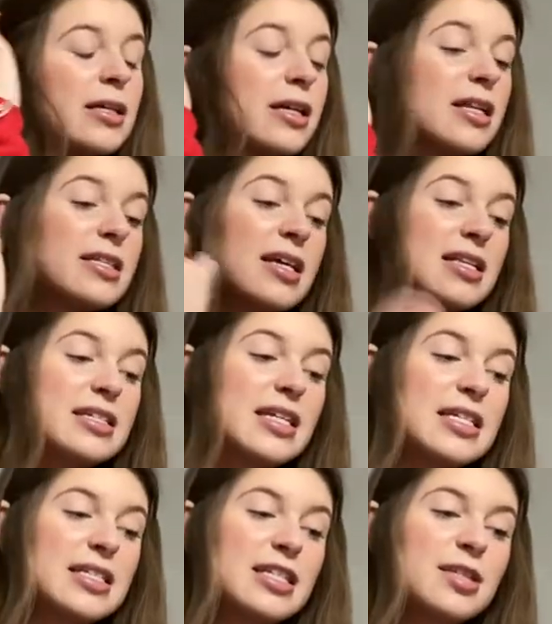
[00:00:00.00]
It says
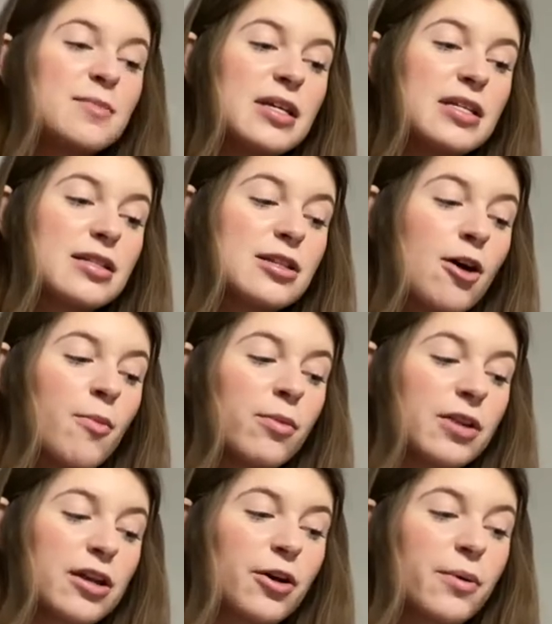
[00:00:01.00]
distance means so
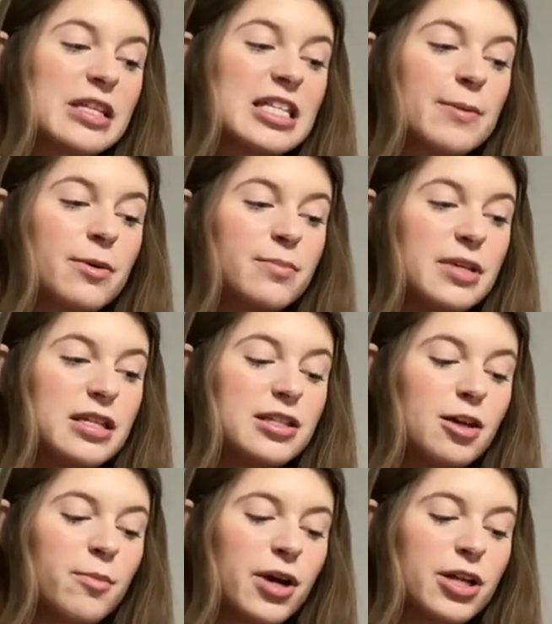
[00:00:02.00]
little when someone means
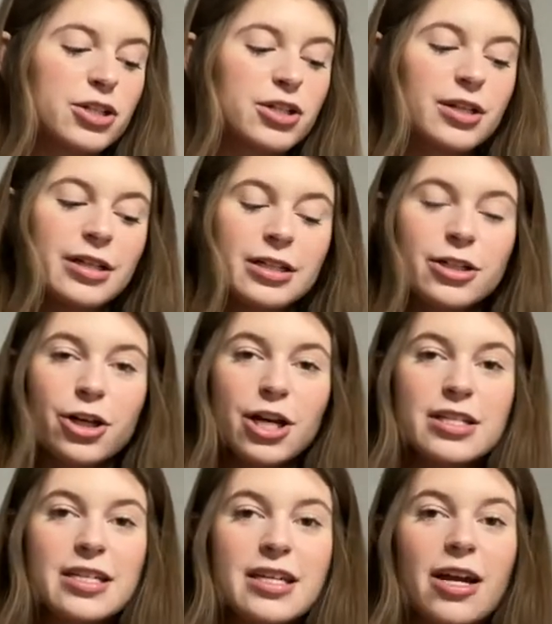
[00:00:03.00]
so much.
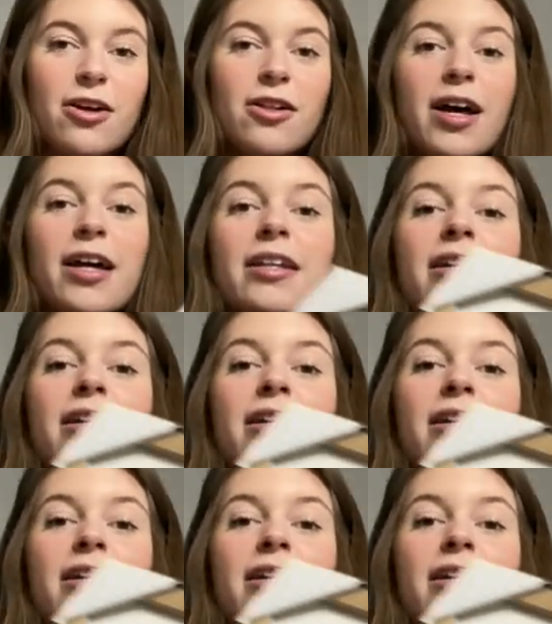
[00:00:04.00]
Chris and Caroline.